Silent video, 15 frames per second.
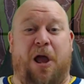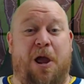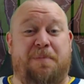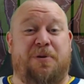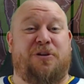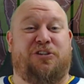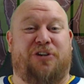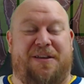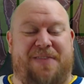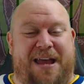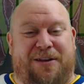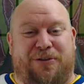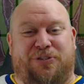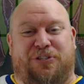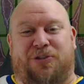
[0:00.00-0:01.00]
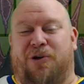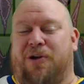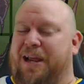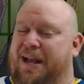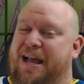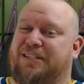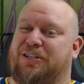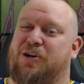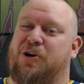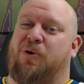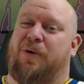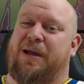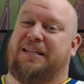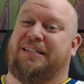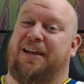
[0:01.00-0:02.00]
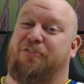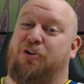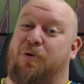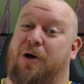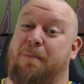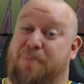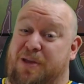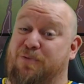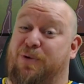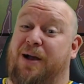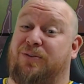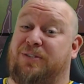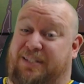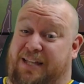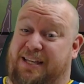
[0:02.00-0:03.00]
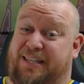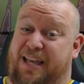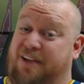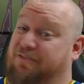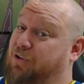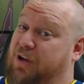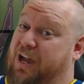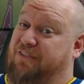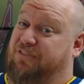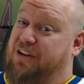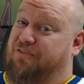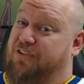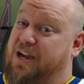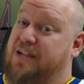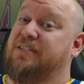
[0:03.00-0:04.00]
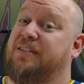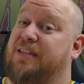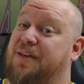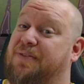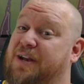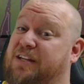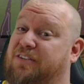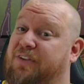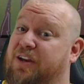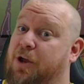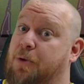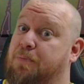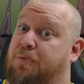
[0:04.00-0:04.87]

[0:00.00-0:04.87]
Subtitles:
I hope you enjoyed that little story, and as always, everyone, be well, stay safe, look after your friends. See you in the next video.